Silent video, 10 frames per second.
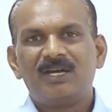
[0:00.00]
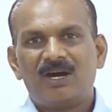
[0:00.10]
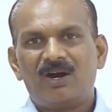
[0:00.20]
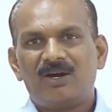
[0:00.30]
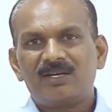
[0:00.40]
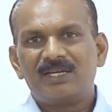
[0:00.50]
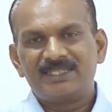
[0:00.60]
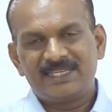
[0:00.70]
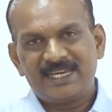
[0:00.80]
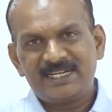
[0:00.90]
Or
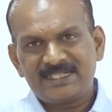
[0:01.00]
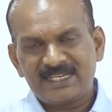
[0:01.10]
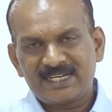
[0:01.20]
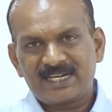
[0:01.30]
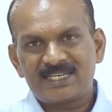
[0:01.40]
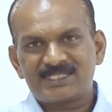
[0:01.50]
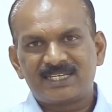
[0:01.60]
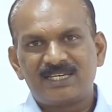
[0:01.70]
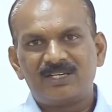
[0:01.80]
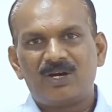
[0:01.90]
the entire
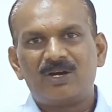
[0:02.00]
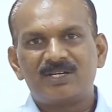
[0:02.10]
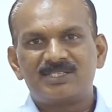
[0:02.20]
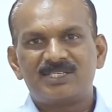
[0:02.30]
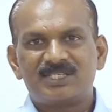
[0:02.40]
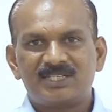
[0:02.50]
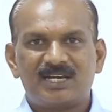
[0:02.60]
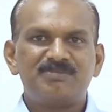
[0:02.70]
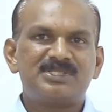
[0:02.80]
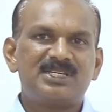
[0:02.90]
classical organization
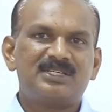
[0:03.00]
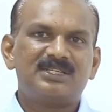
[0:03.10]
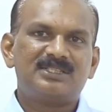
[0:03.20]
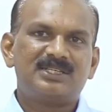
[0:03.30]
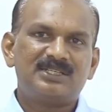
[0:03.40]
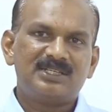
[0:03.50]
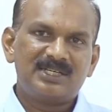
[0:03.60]
comes under the